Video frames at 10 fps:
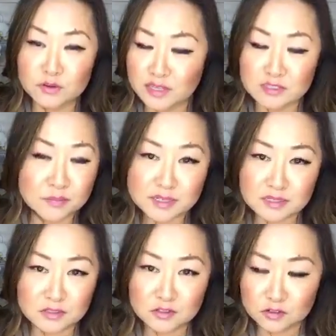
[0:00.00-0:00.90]
That's the best
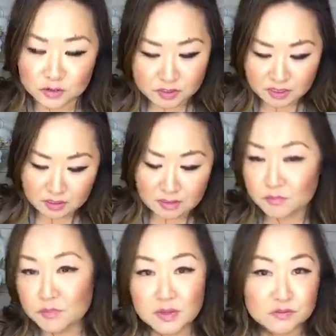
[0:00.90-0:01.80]
thing to do, because
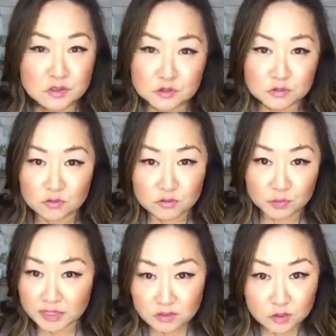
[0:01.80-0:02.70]
then if you
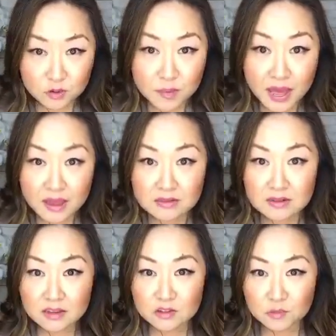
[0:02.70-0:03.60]
wait to go to
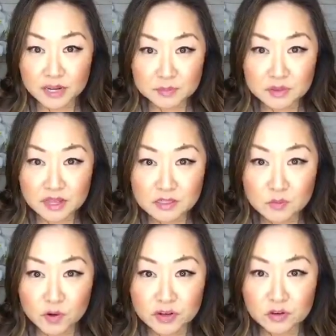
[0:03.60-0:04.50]
bed and you wake up the next
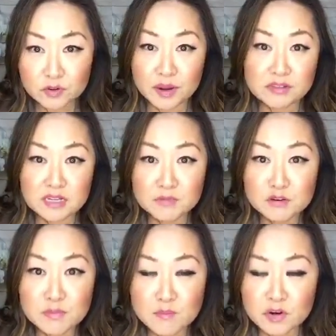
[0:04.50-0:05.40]
morning, or by the time you
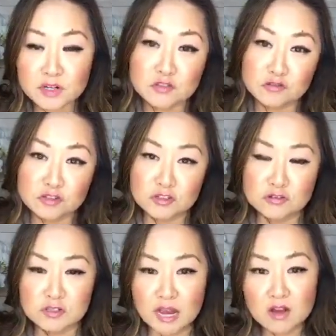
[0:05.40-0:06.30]
remember, it's usually
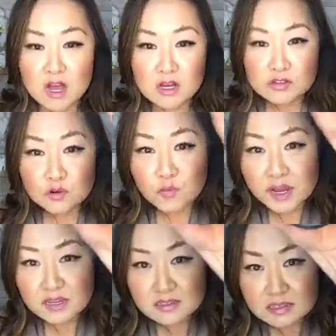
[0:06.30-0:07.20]
sold out. So
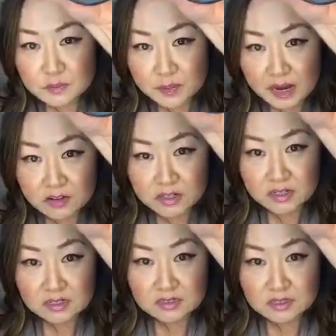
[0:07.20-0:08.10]
what is this powder?
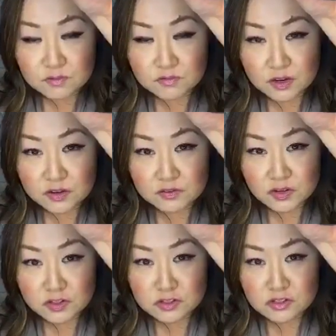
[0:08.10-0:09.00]
It looks very,
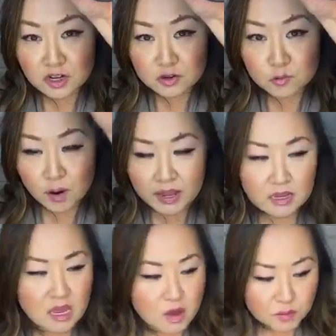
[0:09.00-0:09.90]
very stark
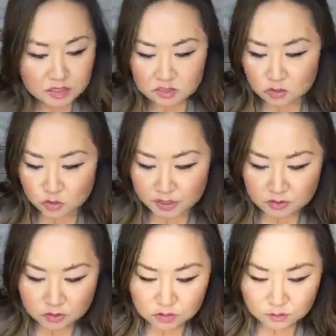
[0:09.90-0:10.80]
white, but it's a
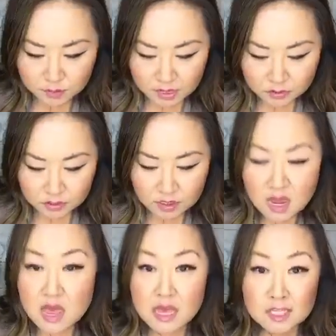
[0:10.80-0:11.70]
translucent powder.
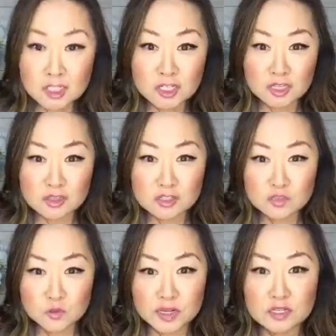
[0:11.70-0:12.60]
And look at, this
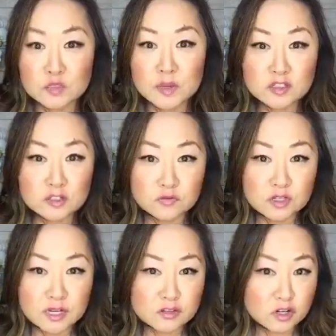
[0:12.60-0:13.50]
is what, especially if you
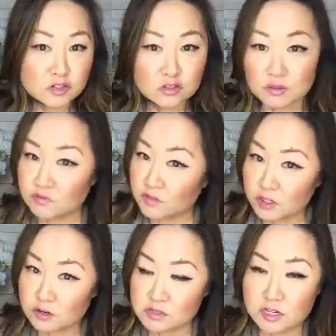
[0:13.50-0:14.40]
guys are doing
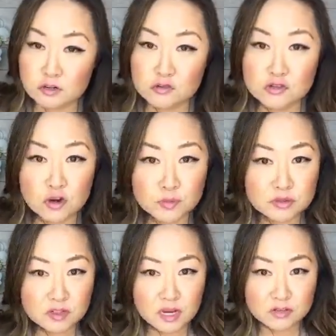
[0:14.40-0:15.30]
videos, and I know so many
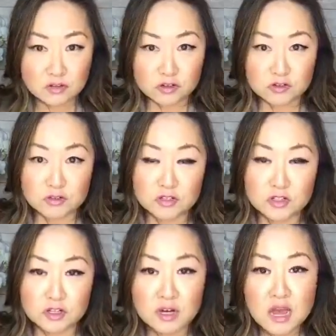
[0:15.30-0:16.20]
of you guys are doing
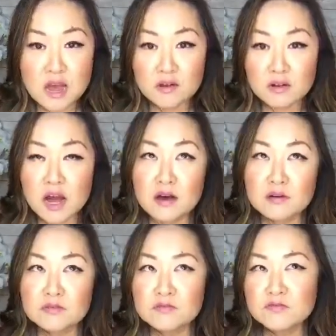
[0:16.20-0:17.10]
your
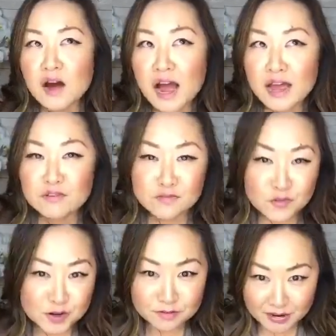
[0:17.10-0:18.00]

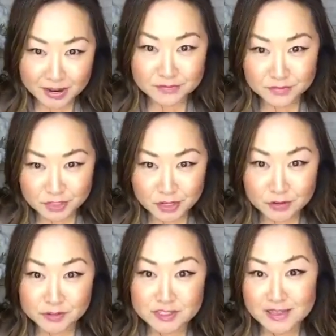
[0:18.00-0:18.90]
545
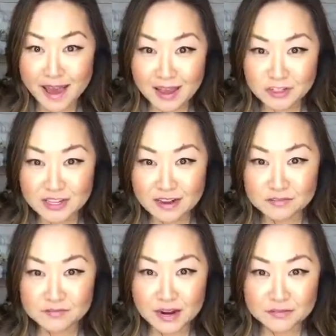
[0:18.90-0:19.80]
video. It's the hashtag
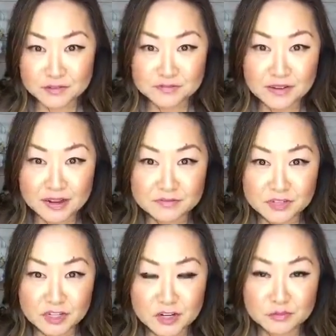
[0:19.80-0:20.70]
545
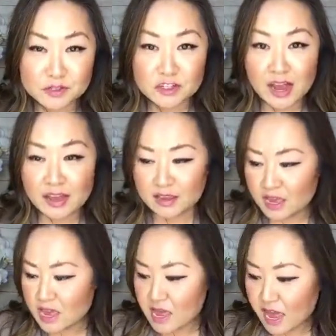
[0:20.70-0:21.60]
video, which I
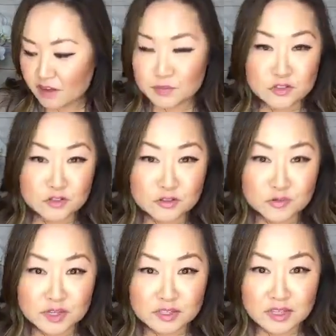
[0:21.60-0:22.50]
have been doing
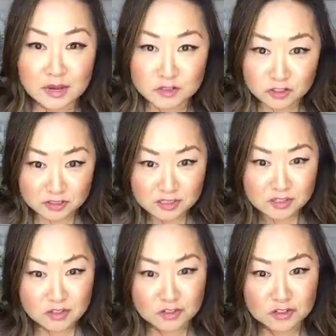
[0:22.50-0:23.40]
with Shalene's
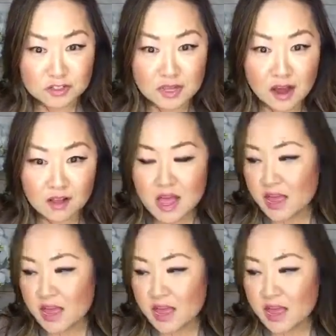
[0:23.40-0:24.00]
sister, Janelle.